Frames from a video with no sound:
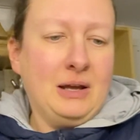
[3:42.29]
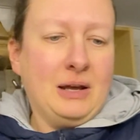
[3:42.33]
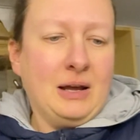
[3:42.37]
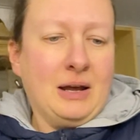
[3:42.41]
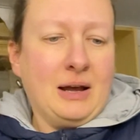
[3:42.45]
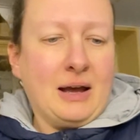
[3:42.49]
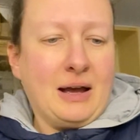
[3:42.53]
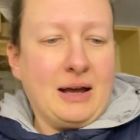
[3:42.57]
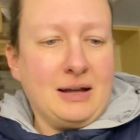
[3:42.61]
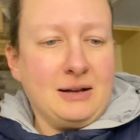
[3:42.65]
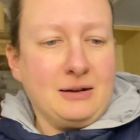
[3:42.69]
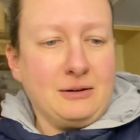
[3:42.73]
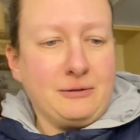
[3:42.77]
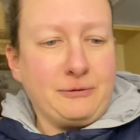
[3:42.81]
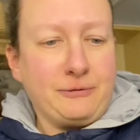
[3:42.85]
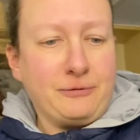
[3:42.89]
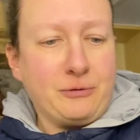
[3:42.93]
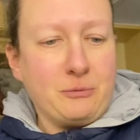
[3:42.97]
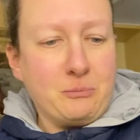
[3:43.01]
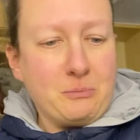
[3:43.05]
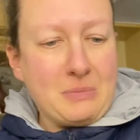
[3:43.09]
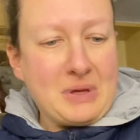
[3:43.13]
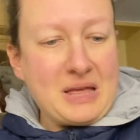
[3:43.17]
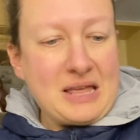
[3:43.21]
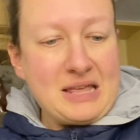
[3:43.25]
And for
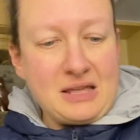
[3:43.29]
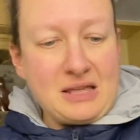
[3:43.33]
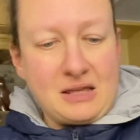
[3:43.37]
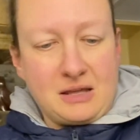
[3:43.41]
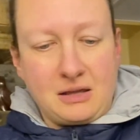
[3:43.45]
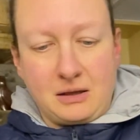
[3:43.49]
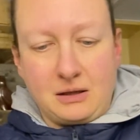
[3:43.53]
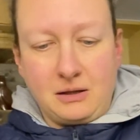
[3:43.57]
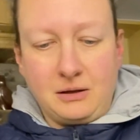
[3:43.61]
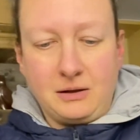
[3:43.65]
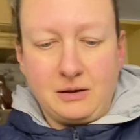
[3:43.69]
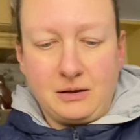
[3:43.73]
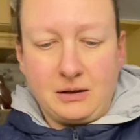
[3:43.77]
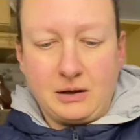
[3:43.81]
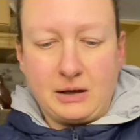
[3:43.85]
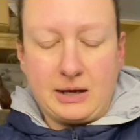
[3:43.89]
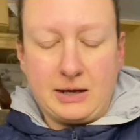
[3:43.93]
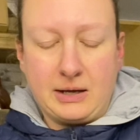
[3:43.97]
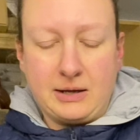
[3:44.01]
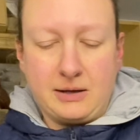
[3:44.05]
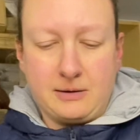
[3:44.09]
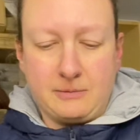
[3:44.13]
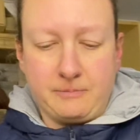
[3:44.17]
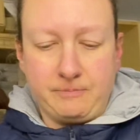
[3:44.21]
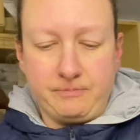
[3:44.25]
me,
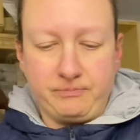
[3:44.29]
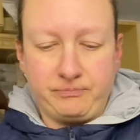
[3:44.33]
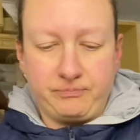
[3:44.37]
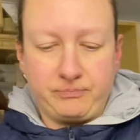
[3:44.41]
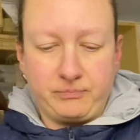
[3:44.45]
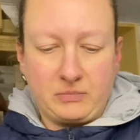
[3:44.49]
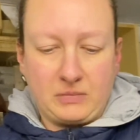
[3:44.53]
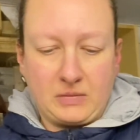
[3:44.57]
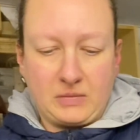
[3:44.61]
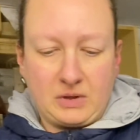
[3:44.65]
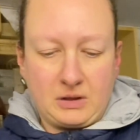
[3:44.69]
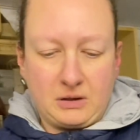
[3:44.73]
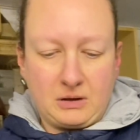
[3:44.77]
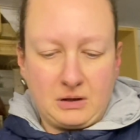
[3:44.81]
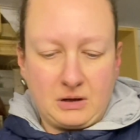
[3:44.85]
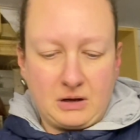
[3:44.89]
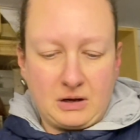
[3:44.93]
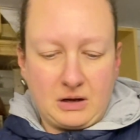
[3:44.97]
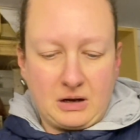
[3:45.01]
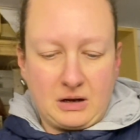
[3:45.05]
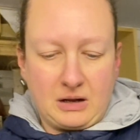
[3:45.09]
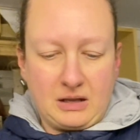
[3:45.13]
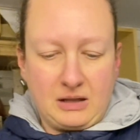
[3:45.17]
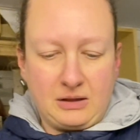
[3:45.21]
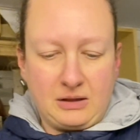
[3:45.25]

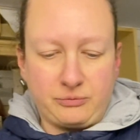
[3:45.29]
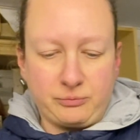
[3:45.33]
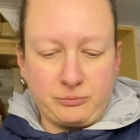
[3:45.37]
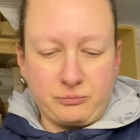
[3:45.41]
it's